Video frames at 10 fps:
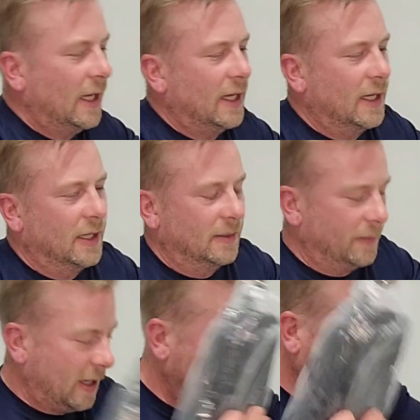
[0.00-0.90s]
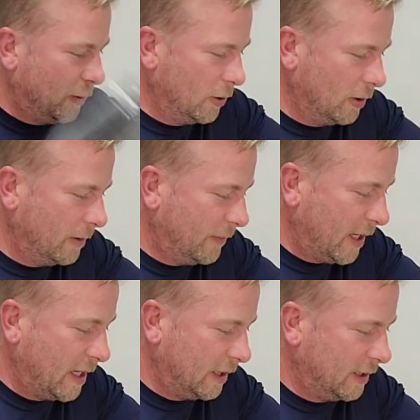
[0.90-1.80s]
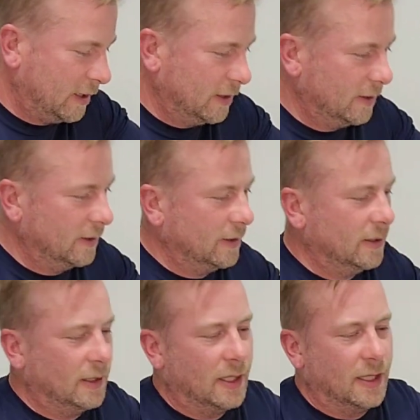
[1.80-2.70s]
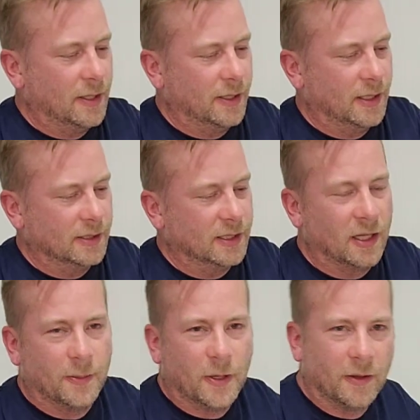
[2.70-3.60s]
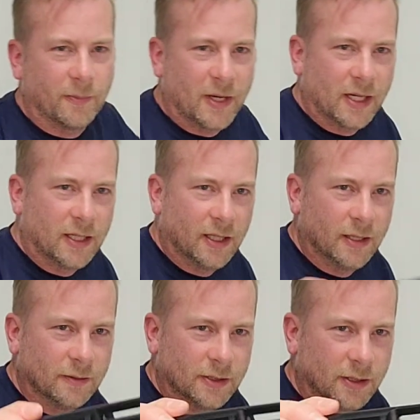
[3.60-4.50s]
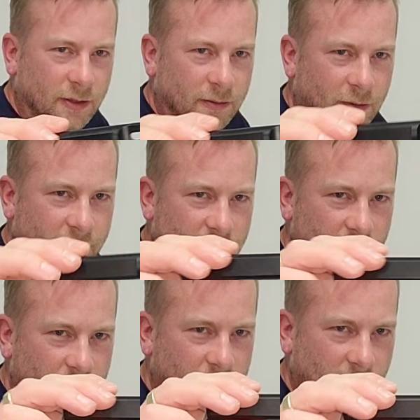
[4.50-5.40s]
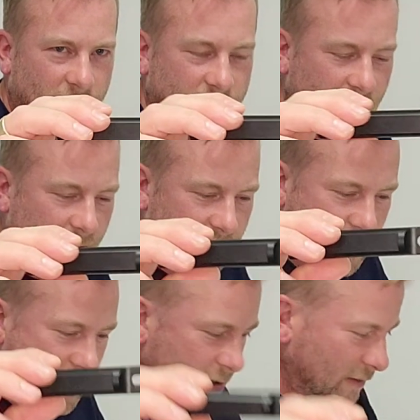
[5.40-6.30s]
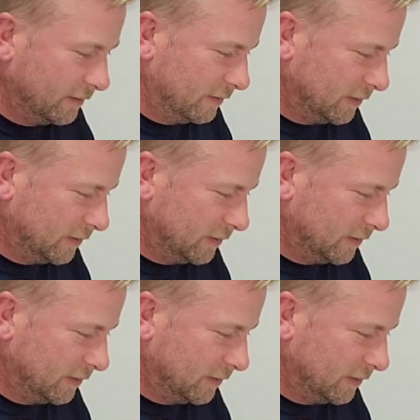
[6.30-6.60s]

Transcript: and power pack, and then that's another part of the bracket which you can obviously use to extend it out.